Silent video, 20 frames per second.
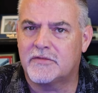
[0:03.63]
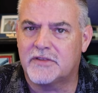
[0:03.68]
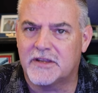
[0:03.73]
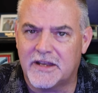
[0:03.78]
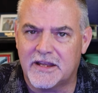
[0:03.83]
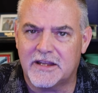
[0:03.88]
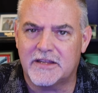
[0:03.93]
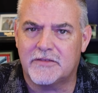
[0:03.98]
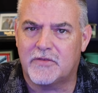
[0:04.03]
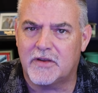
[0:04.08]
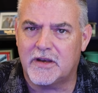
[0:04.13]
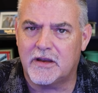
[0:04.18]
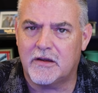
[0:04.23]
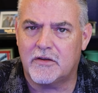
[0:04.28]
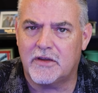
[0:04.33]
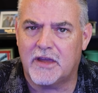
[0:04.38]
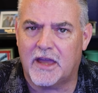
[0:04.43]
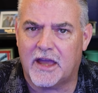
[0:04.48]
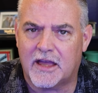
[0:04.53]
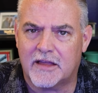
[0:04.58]
of today's video,
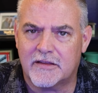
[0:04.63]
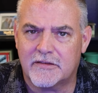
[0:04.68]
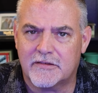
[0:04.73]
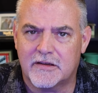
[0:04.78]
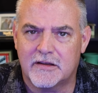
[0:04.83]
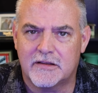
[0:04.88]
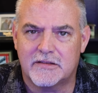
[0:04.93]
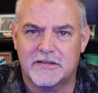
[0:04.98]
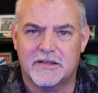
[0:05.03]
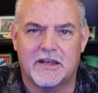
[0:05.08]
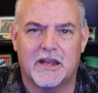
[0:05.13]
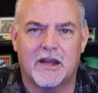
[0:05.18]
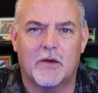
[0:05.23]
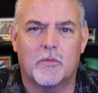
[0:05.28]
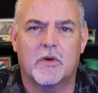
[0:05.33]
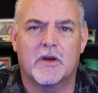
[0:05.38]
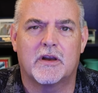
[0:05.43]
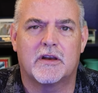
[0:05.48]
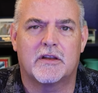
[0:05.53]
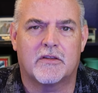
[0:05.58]
you ask? Today
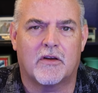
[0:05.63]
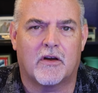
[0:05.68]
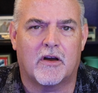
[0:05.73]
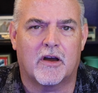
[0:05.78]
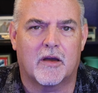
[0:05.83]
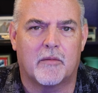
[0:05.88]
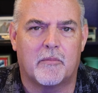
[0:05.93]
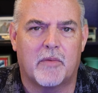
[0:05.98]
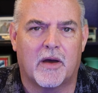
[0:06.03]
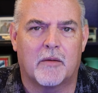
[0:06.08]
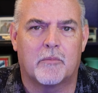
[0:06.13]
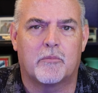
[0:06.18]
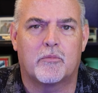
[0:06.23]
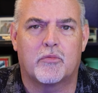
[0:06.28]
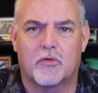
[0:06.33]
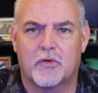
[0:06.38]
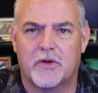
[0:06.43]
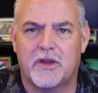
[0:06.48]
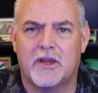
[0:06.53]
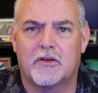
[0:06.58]
we're going to talk about
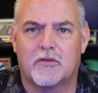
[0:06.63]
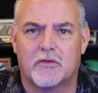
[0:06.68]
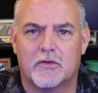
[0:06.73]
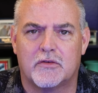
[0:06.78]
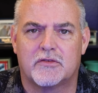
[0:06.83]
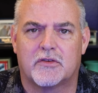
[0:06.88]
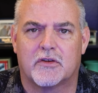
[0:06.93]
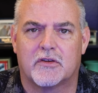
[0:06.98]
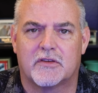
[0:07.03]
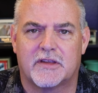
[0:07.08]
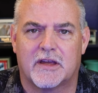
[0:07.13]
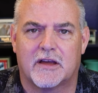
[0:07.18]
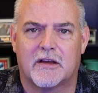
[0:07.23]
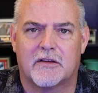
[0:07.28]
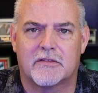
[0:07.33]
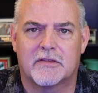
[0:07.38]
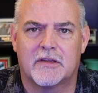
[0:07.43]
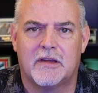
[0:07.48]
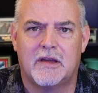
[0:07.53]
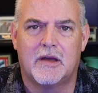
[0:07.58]
pre-cruise
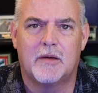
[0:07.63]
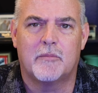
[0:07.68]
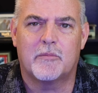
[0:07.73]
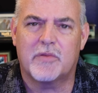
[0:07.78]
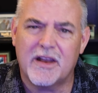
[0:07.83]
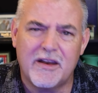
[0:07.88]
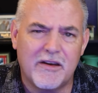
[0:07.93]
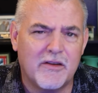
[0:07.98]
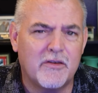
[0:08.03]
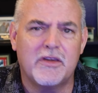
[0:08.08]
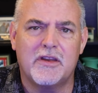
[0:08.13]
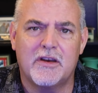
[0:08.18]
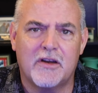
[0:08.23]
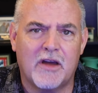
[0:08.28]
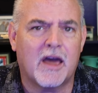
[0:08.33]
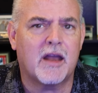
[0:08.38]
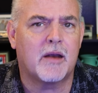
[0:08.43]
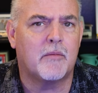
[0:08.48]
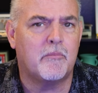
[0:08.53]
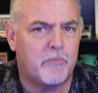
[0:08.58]
hotels. But I know you know
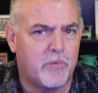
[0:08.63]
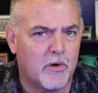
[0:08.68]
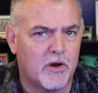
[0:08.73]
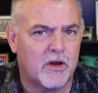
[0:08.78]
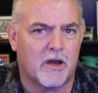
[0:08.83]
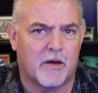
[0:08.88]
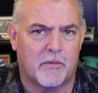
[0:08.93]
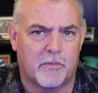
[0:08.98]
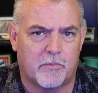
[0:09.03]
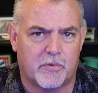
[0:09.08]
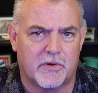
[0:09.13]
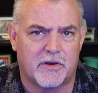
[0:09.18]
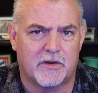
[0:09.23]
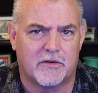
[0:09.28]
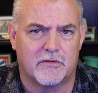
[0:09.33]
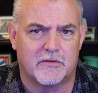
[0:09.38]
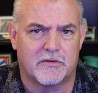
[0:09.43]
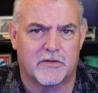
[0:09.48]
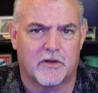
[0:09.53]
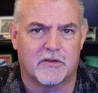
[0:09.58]
how to book a
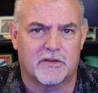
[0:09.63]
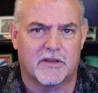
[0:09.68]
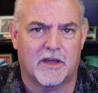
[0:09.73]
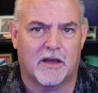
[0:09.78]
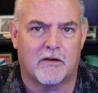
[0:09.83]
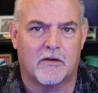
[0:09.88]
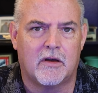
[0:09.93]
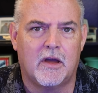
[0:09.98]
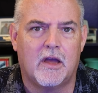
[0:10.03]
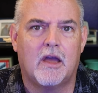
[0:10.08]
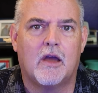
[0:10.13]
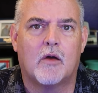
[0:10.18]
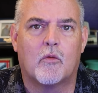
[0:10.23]
pre-cruise hotel.